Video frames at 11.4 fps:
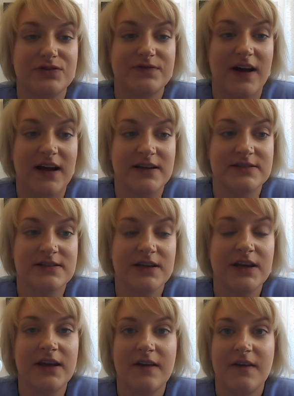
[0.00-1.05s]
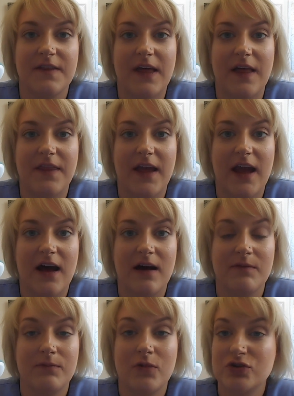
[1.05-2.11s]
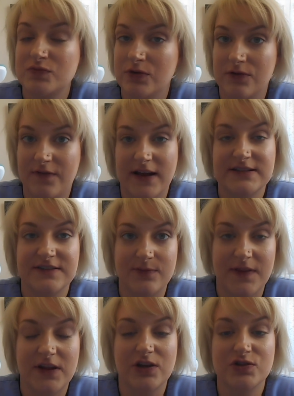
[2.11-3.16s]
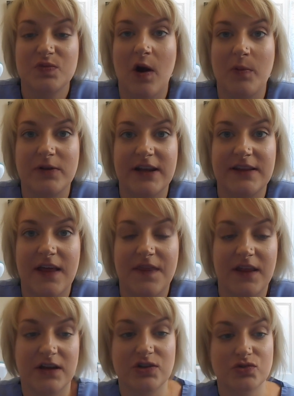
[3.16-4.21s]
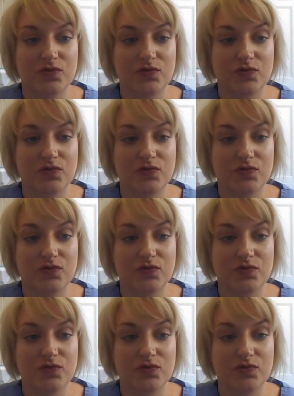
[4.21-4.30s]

do find that they are much more effective when they're used properly than the